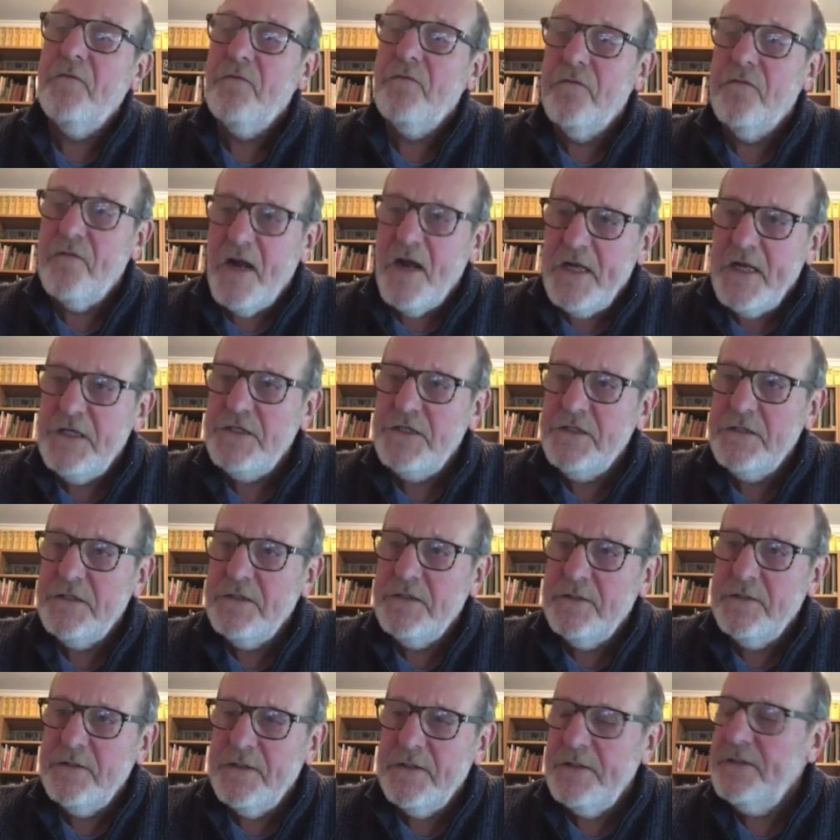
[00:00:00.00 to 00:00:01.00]

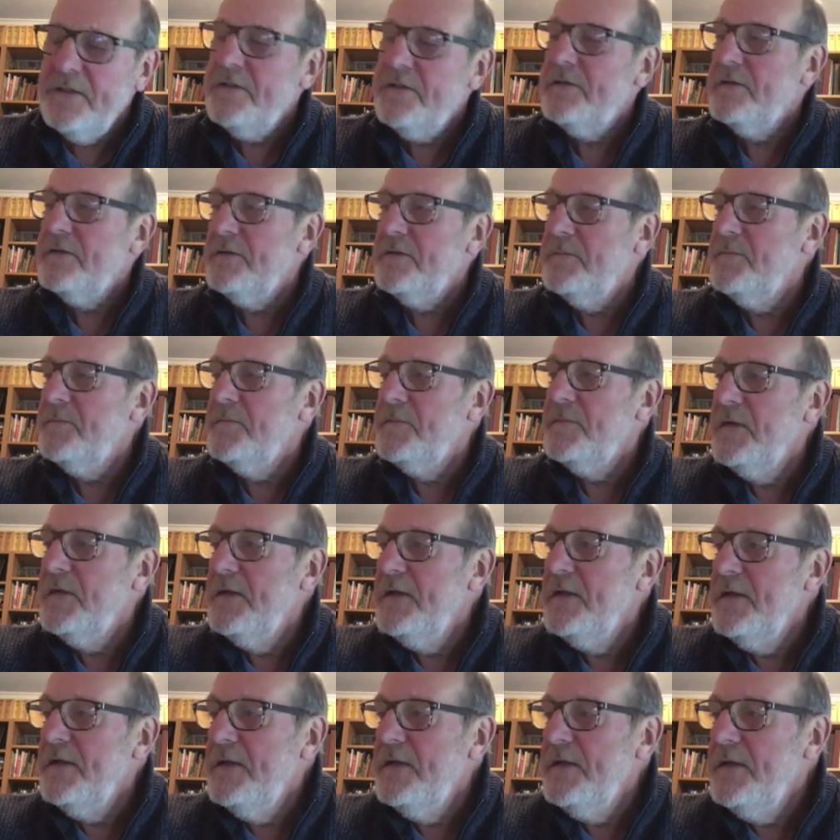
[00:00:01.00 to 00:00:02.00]
fresh, and to,
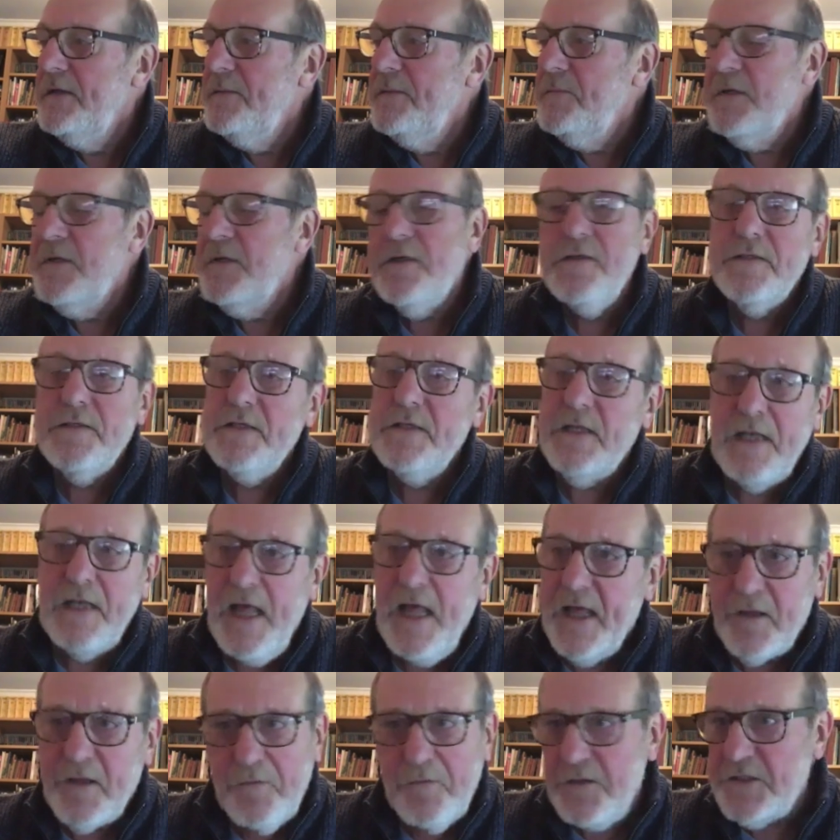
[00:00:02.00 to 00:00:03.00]
because the
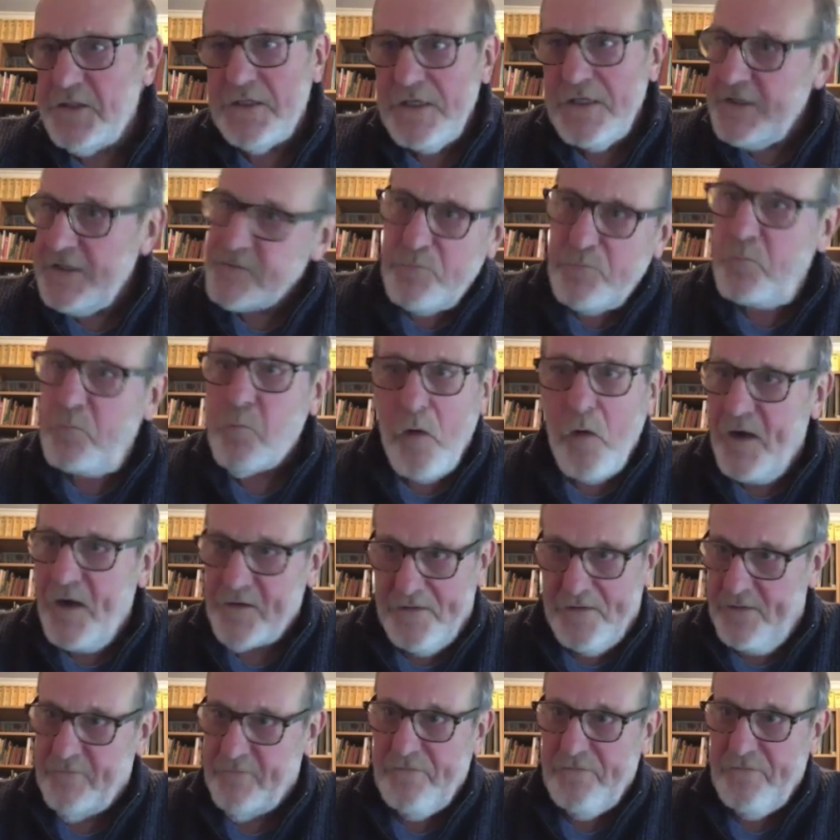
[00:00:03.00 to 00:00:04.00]
language is
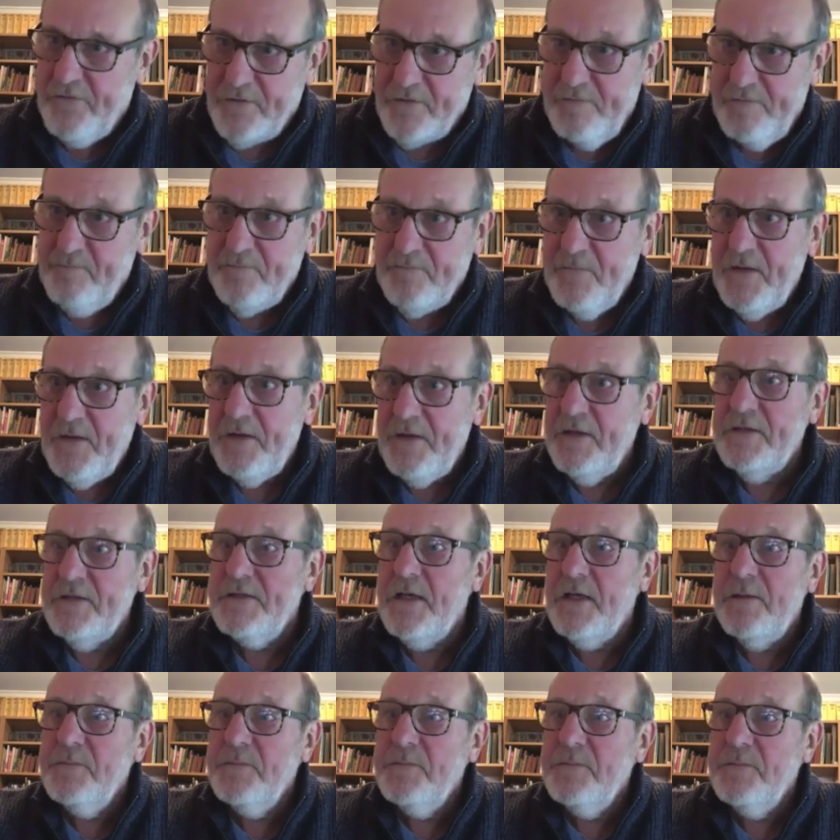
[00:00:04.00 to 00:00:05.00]
wonderful. It
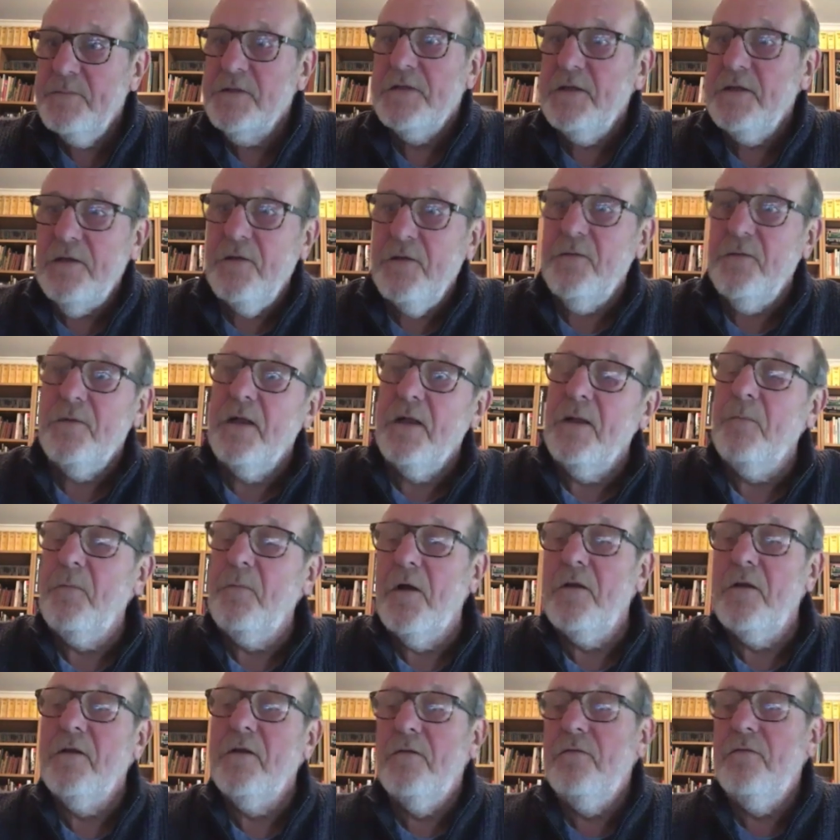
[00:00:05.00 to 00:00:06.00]
is absolutely
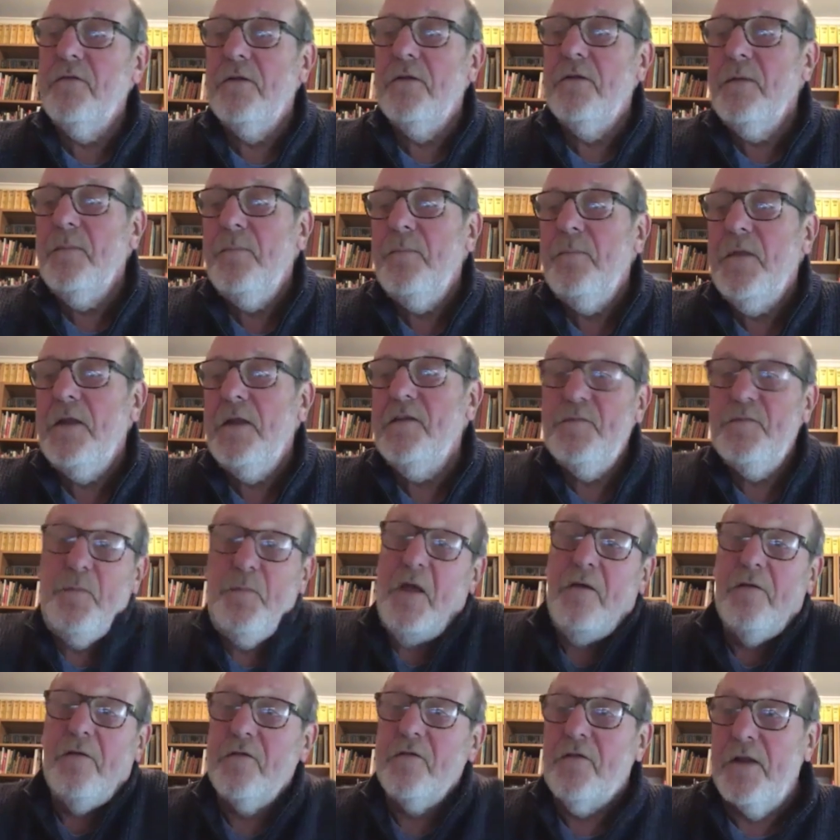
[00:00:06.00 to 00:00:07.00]
wonderful. It's
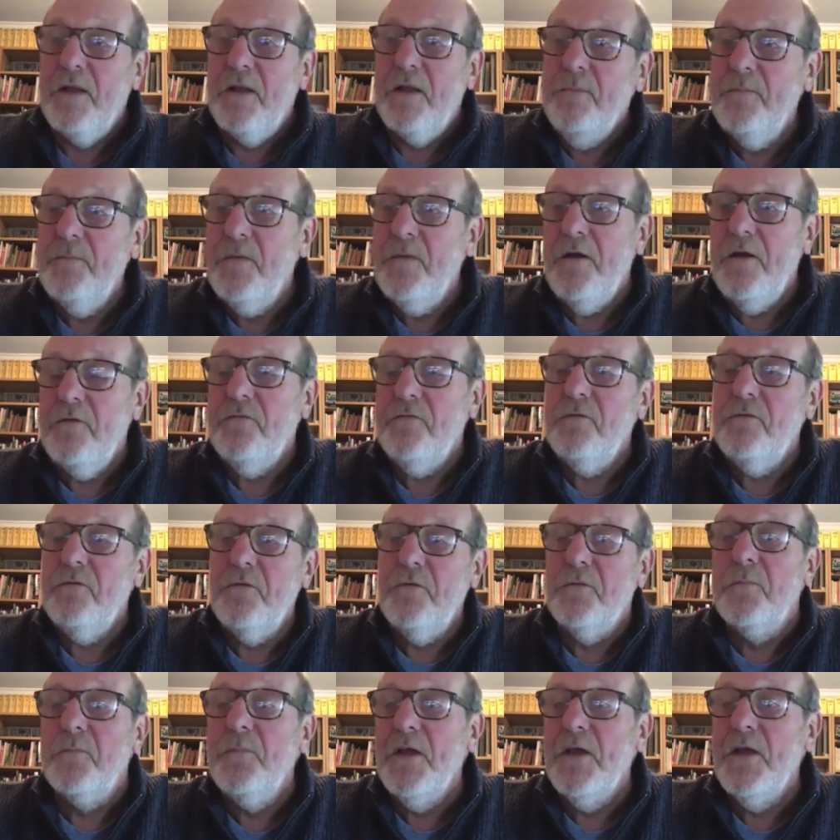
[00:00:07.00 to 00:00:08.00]
poetry, after
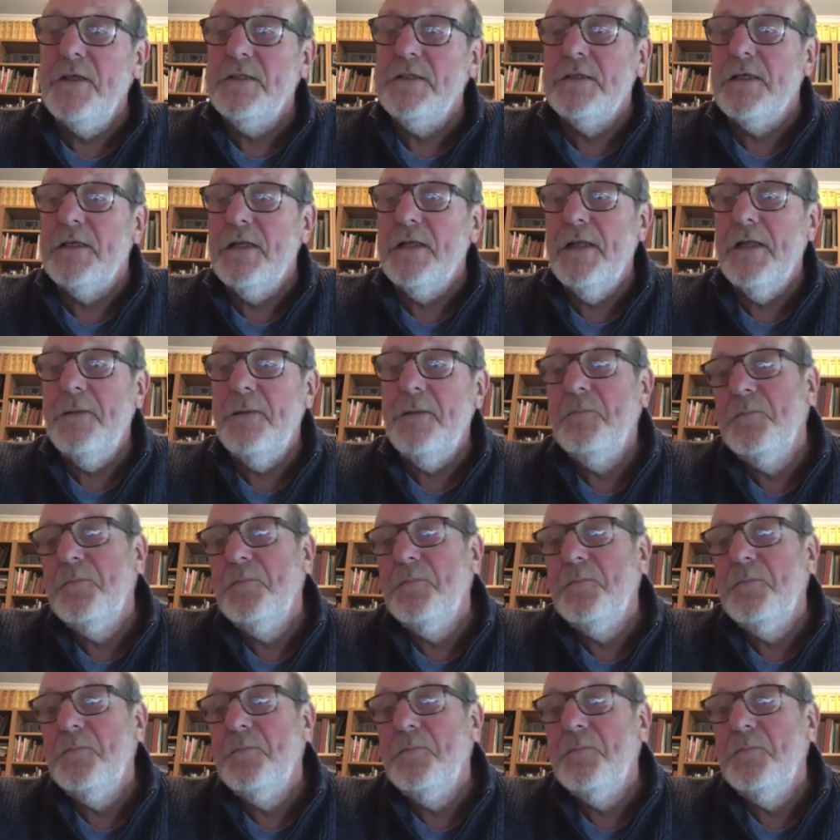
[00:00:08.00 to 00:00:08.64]
all, basically.